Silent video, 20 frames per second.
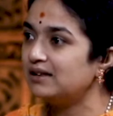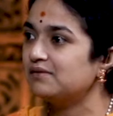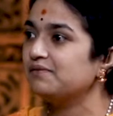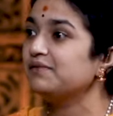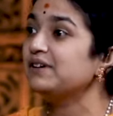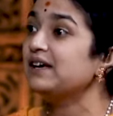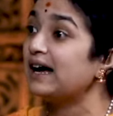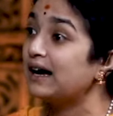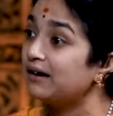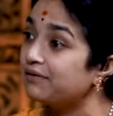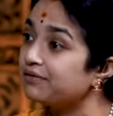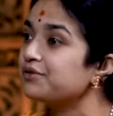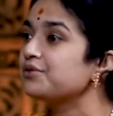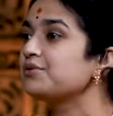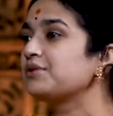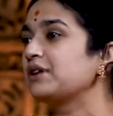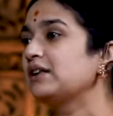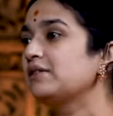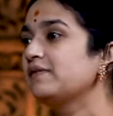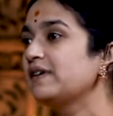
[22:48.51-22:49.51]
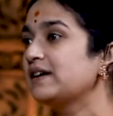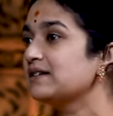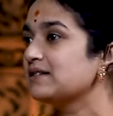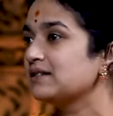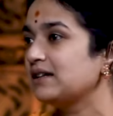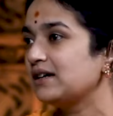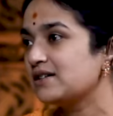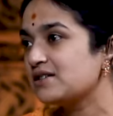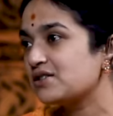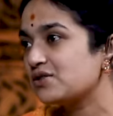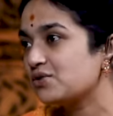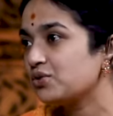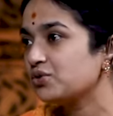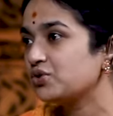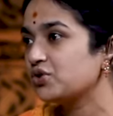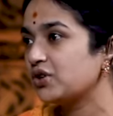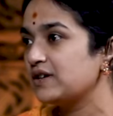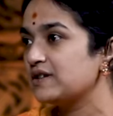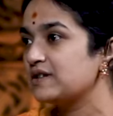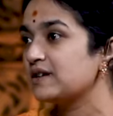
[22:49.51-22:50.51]
we have to tell where there is no
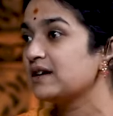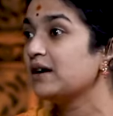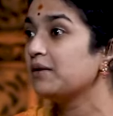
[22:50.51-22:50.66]
choice.